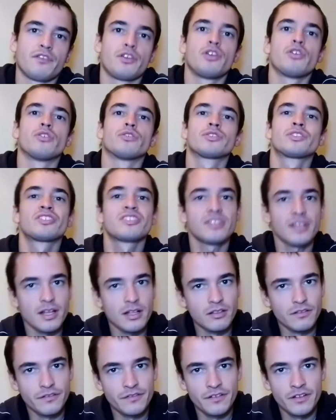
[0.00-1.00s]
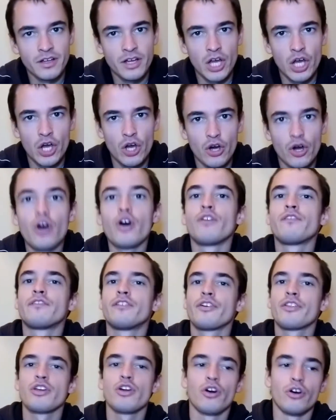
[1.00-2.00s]
yourself or for
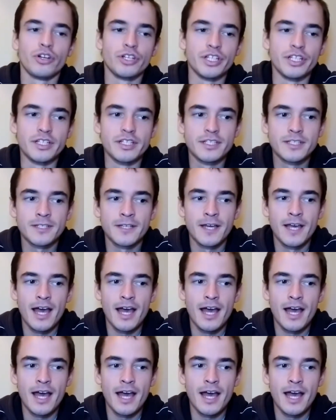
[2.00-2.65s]
the audience.